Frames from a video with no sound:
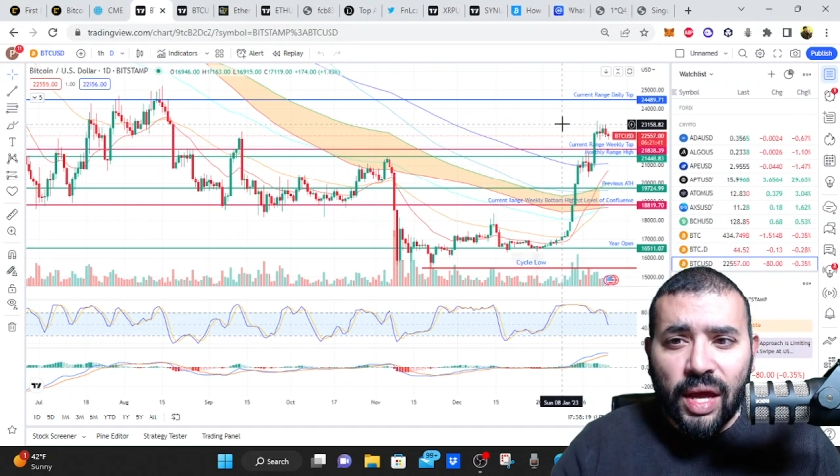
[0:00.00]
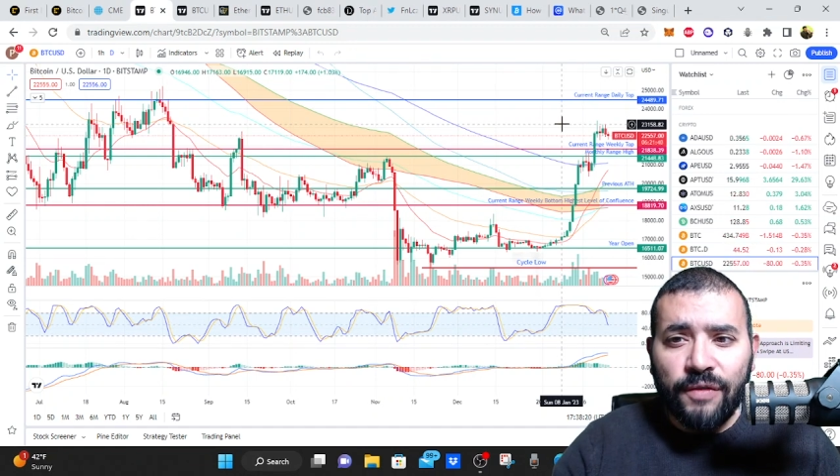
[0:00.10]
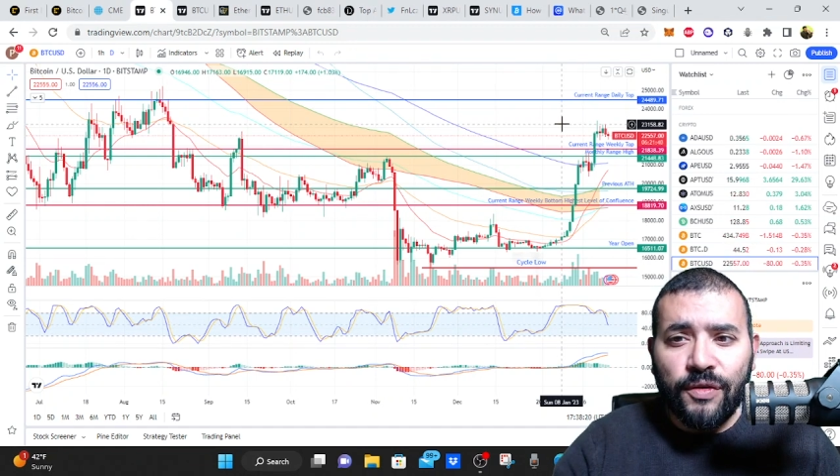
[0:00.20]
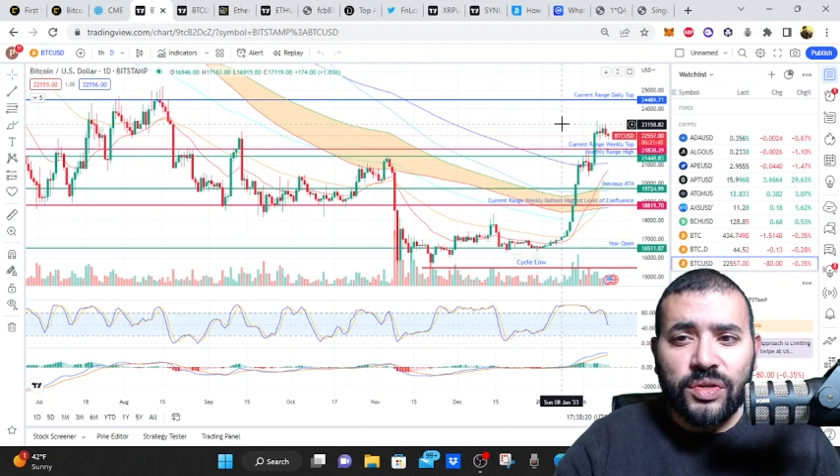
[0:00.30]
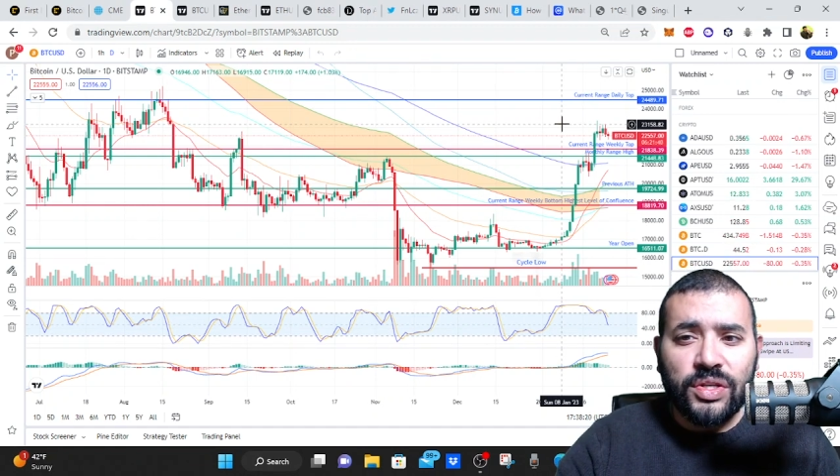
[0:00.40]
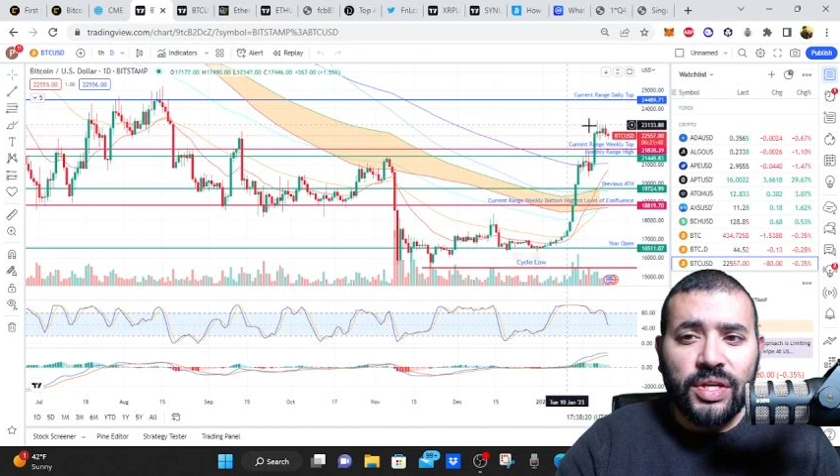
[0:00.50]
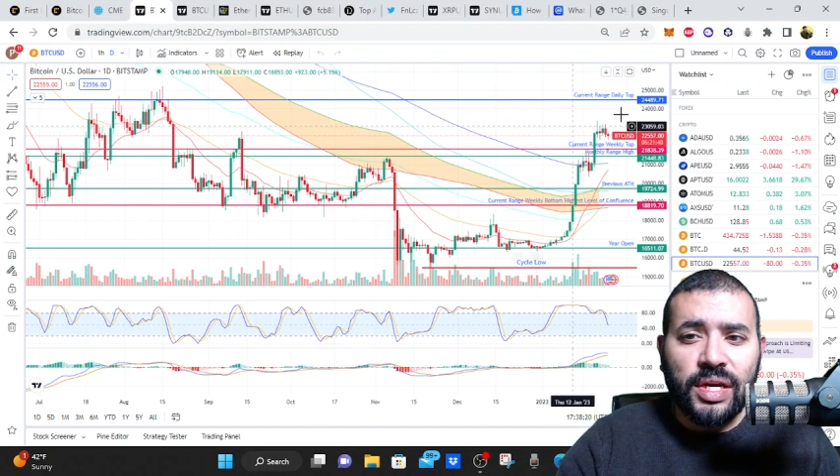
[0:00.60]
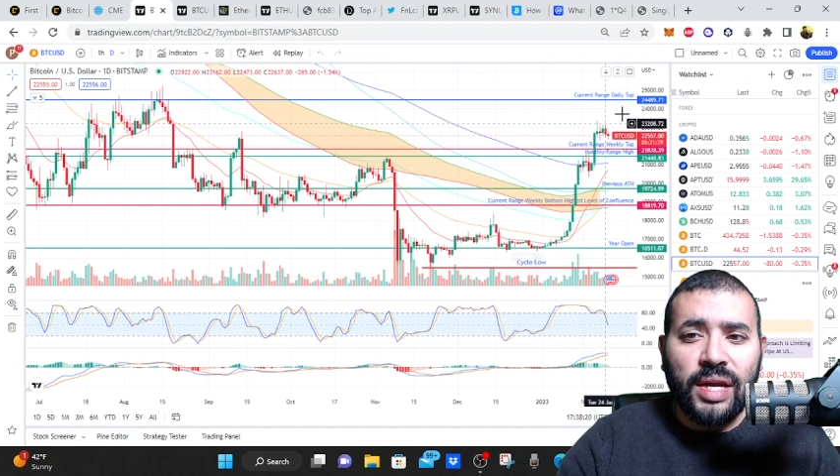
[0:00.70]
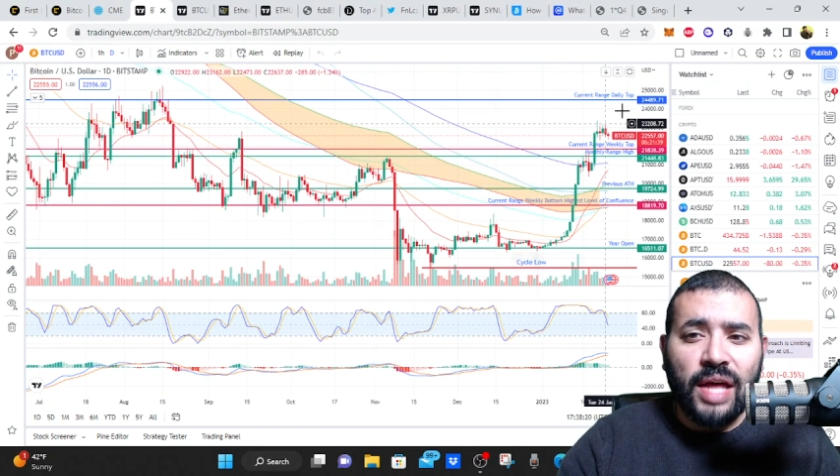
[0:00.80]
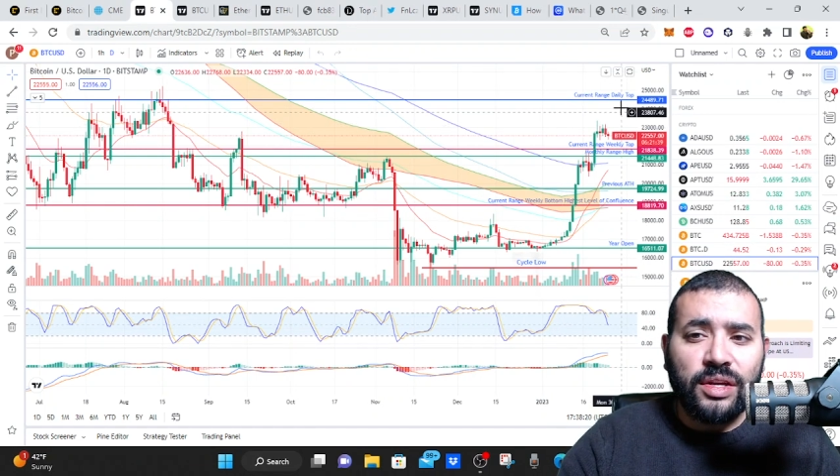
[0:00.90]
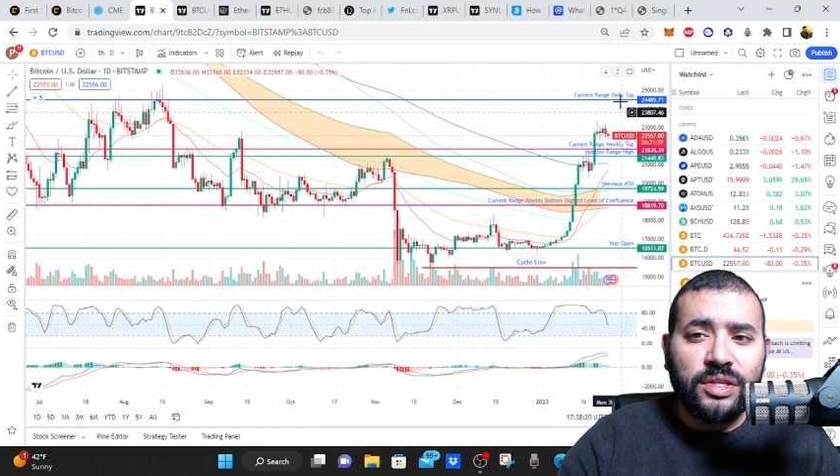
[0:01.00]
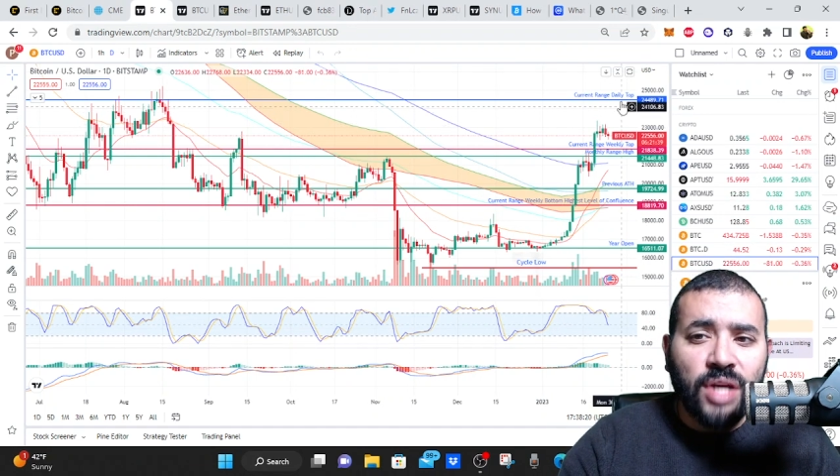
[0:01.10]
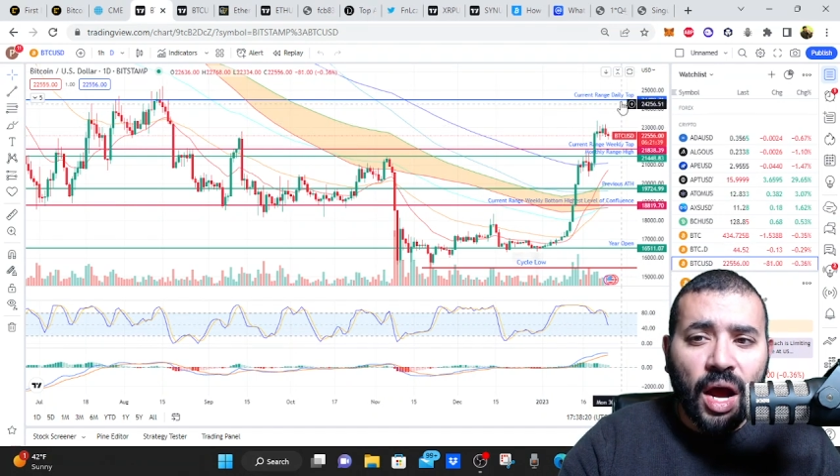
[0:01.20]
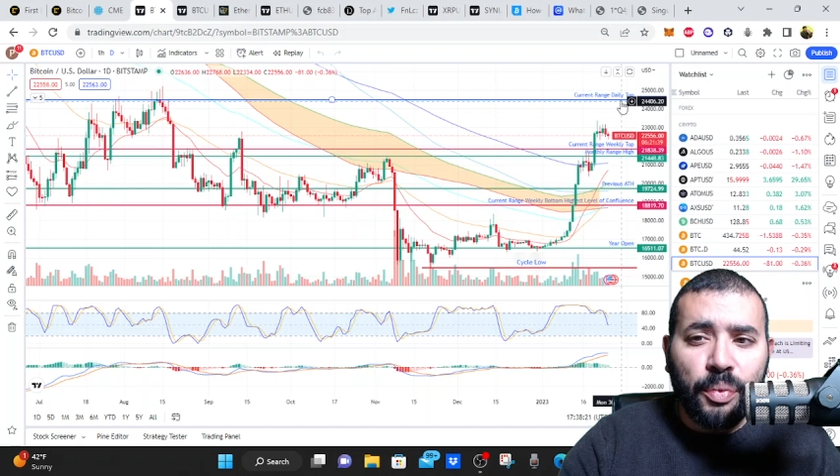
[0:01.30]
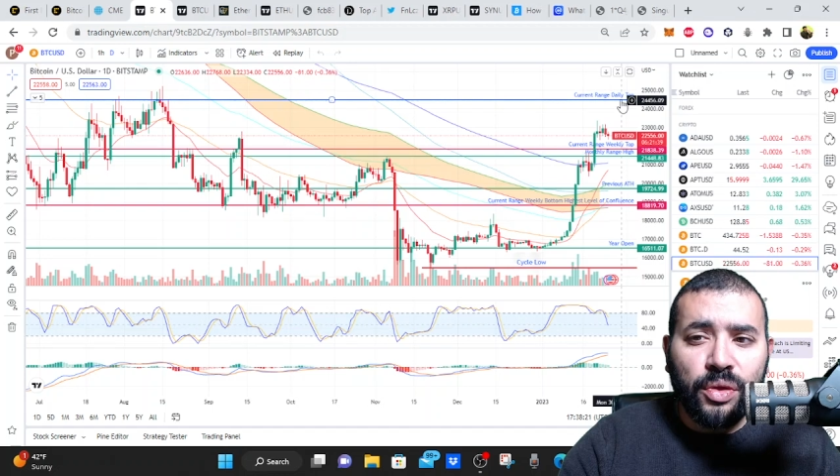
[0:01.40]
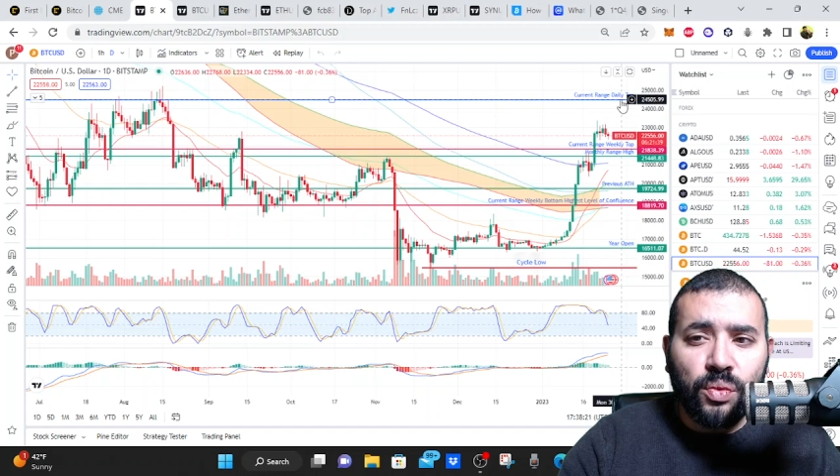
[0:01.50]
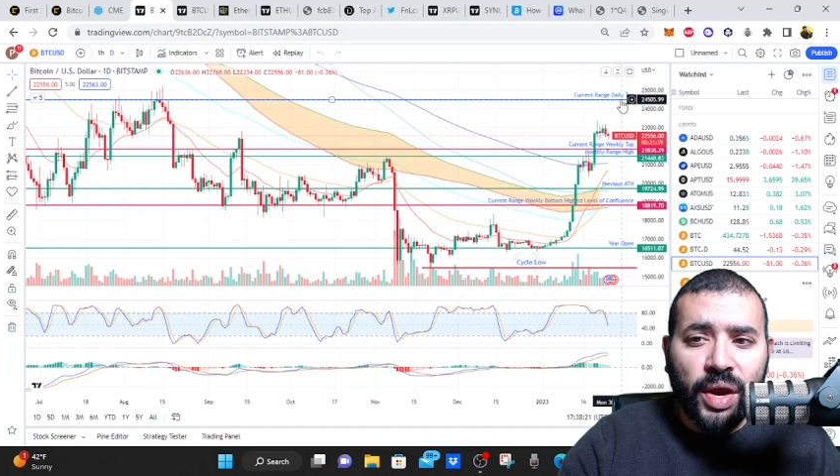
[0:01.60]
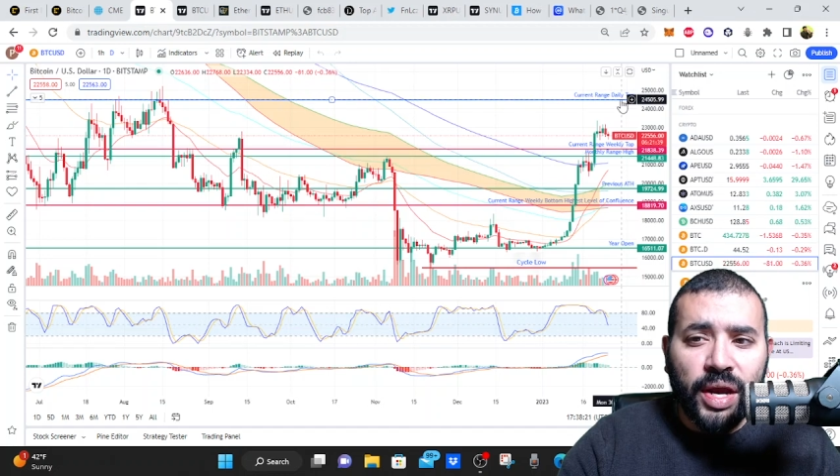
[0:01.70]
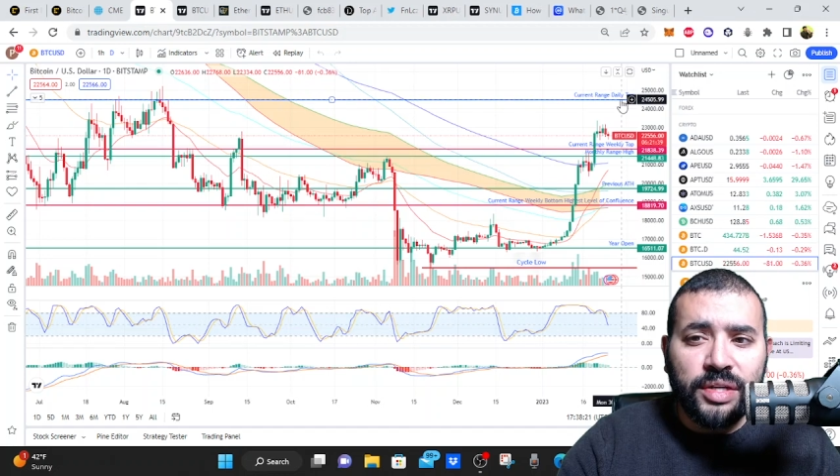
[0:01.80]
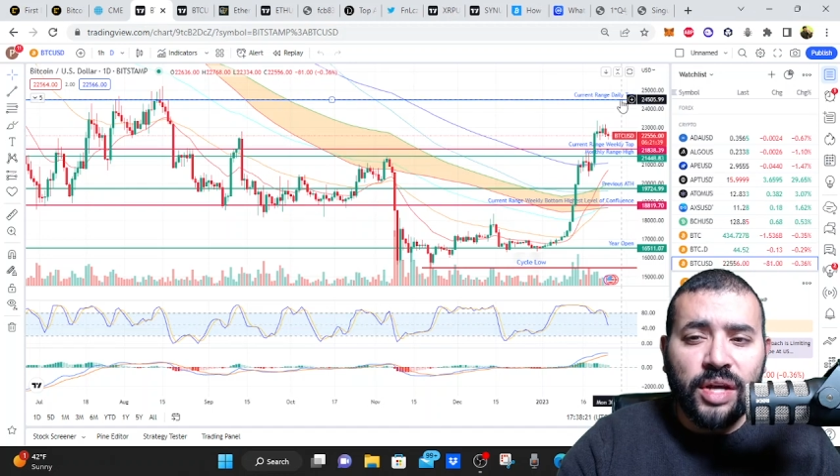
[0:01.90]
If you see it at the top of the
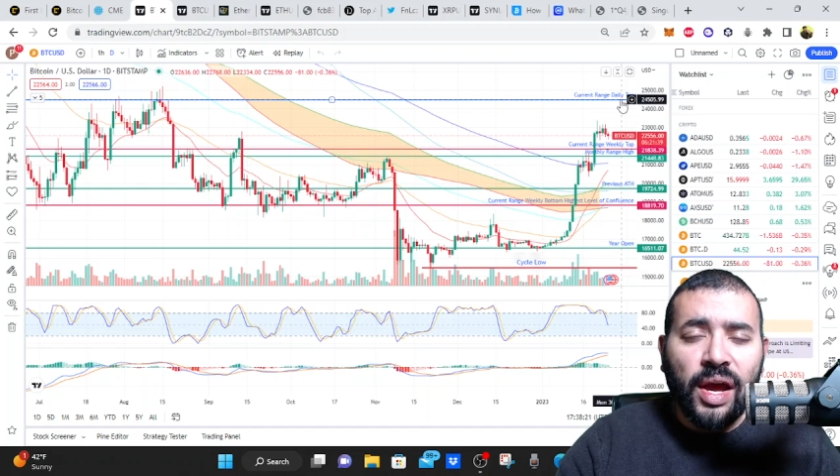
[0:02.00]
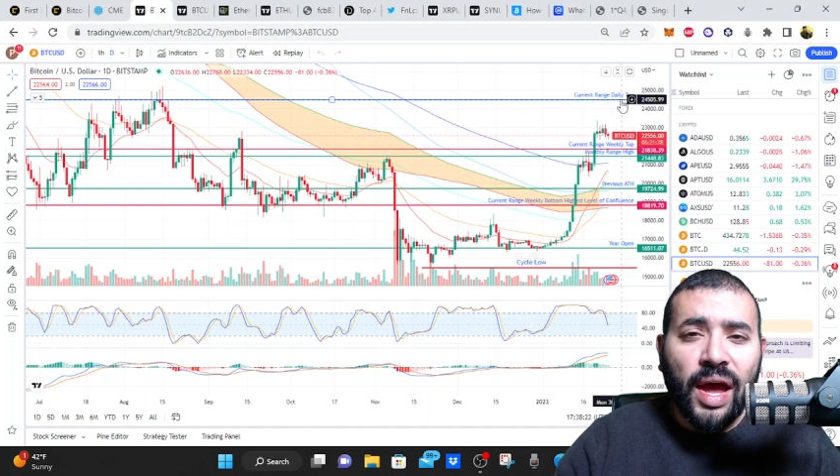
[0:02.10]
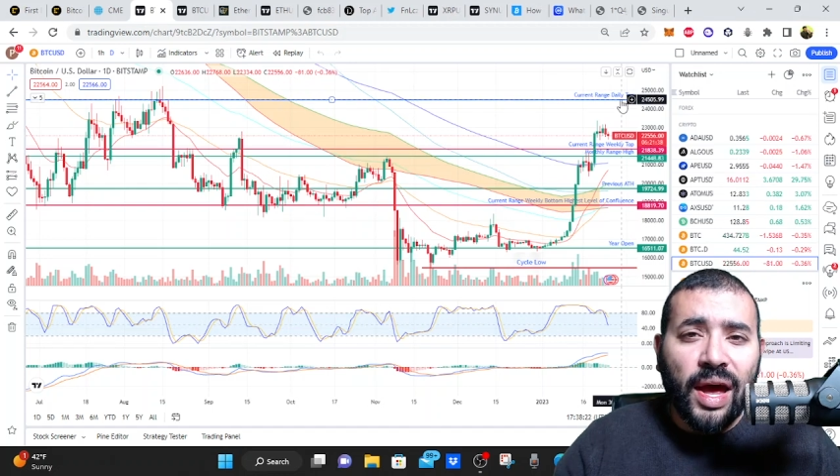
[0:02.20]
range,